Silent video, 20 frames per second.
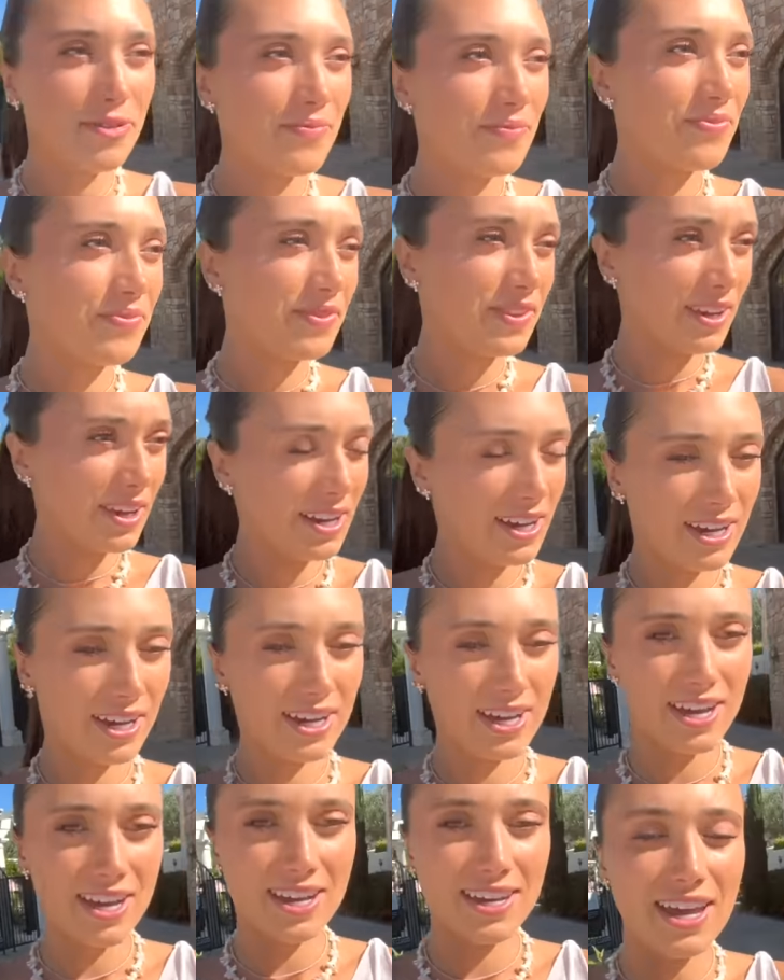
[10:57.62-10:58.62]
to your butt.
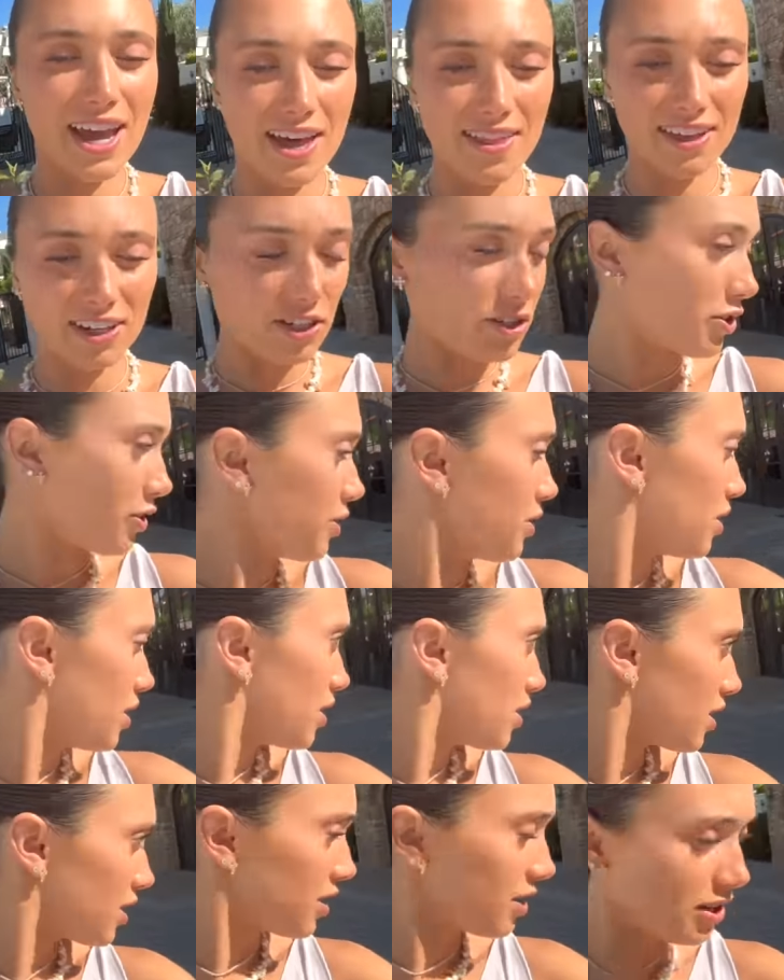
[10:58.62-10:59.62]
Yeah, that's because true. again,
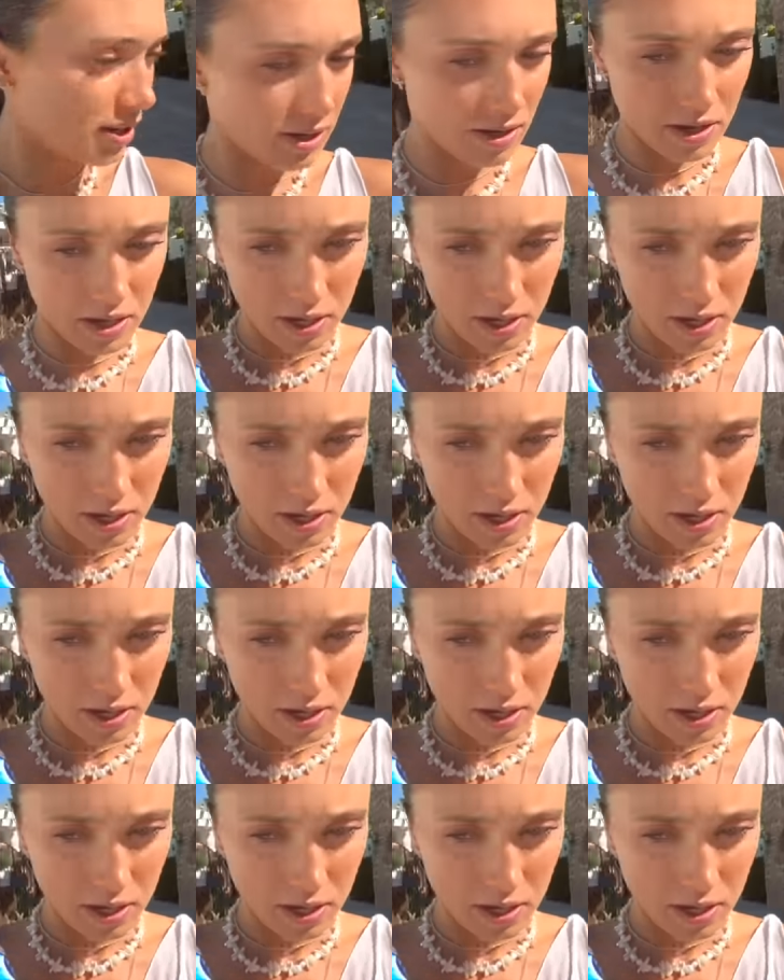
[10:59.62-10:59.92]
it's not even like you